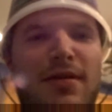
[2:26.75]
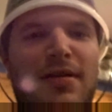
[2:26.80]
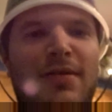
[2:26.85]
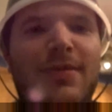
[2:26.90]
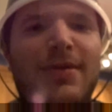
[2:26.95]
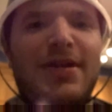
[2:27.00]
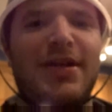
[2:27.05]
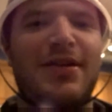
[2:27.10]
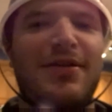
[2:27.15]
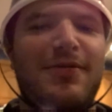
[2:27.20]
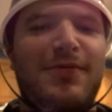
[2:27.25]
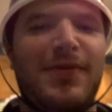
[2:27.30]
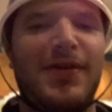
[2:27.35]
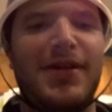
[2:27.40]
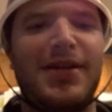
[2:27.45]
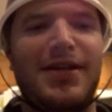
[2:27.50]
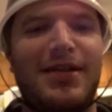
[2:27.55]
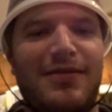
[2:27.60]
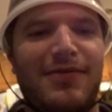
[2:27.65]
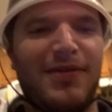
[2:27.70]
It'd be kind of
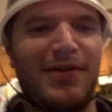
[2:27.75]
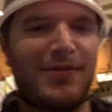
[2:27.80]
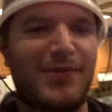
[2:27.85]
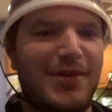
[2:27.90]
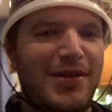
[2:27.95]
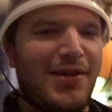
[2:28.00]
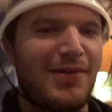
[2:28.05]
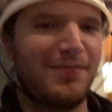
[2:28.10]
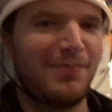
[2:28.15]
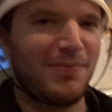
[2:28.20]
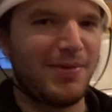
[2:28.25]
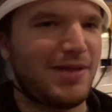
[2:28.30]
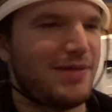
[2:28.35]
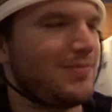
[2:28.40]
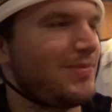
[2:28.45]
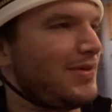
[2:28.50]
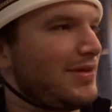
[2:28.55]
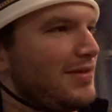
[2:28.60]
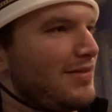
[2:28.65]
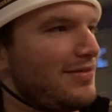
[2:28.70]
funny if I went out in
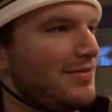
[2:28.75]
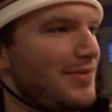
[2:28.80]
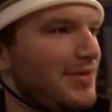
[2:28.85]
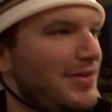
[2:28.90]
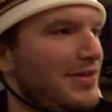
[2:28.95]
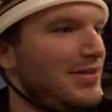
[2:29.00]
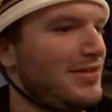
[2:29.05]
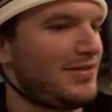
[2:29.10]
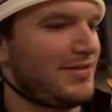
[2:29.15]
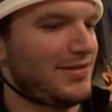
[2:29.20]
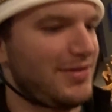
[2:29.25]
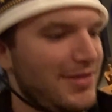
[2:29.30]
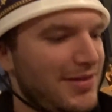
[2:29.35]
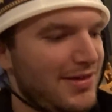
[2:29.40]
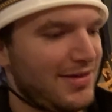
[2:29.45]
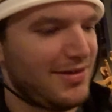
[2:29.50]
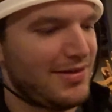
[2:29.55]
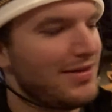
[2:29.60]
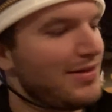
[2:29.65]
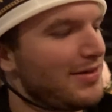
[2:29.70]
public with this on.